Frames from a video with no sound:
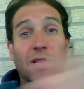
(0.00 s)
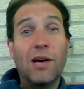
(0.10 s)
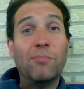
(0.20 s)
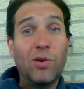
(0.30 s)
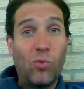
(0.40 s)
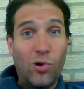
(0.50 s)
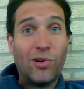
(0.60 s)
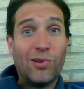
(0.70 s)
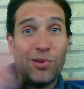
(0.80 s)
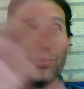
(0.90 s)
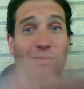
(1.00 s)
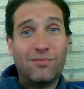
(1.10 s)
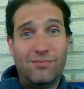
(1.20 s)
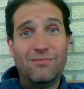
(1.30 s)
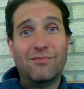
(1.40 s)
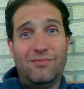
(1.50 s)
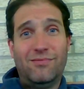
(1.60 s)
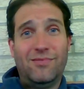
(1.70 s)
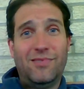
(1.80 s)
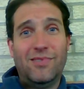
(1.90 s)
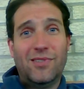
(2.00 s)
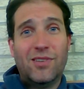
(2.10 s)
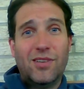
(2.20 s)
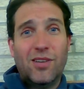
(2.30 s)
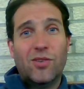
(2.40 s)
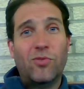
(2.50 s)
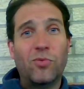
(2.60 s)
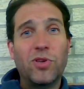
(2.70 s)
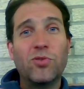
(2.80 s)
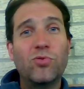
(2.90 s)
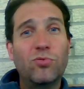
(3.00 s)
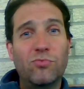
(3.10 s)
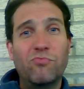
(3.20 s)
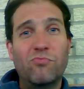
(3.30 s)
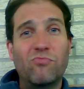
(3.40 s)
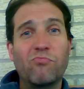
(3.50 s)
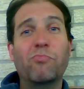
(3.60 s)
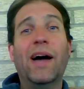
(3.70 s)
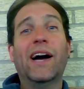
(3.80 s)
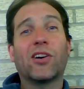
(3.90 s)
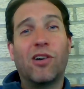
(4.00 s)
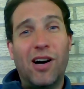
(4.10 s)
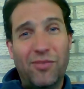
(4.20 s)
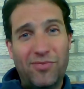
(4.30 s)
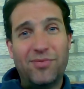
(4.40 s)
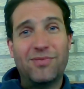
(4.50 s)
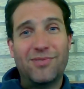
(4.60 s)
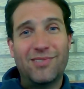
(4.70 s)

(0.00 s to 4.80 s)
Will you let me work a little? Will you back off